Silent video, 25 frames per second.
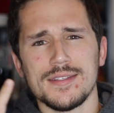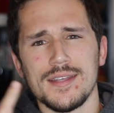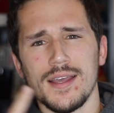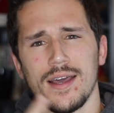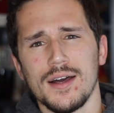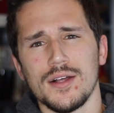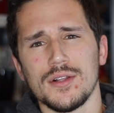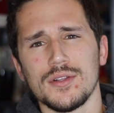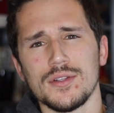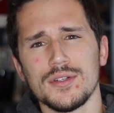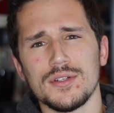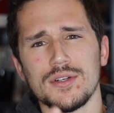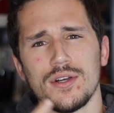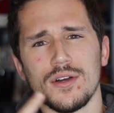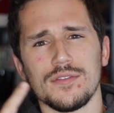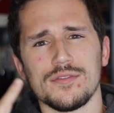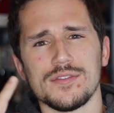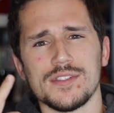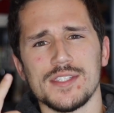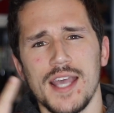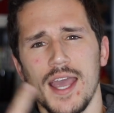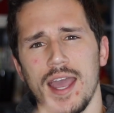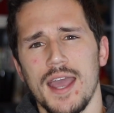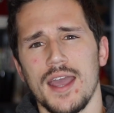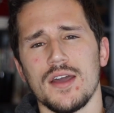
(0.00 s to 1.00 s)
Teller
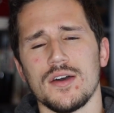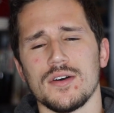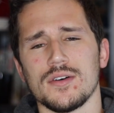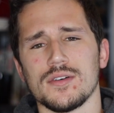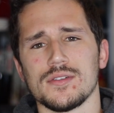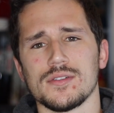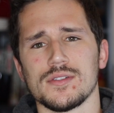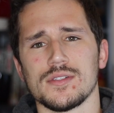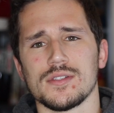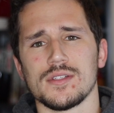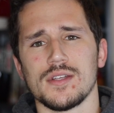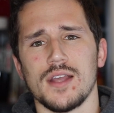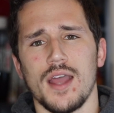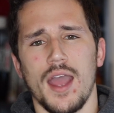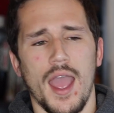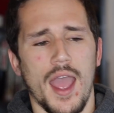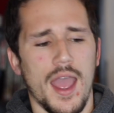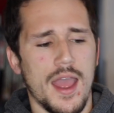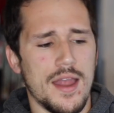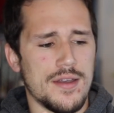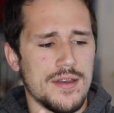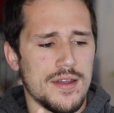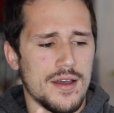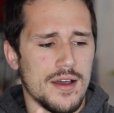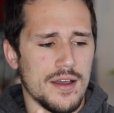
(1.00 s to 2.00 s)
of Tales.
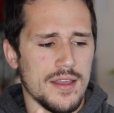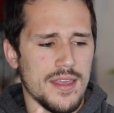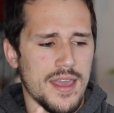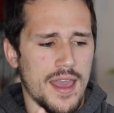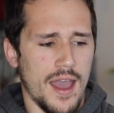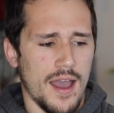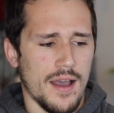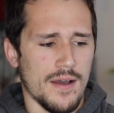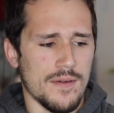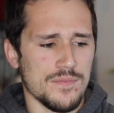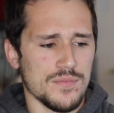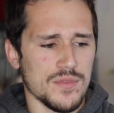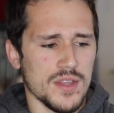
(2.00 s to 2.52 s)
And uh, yeah,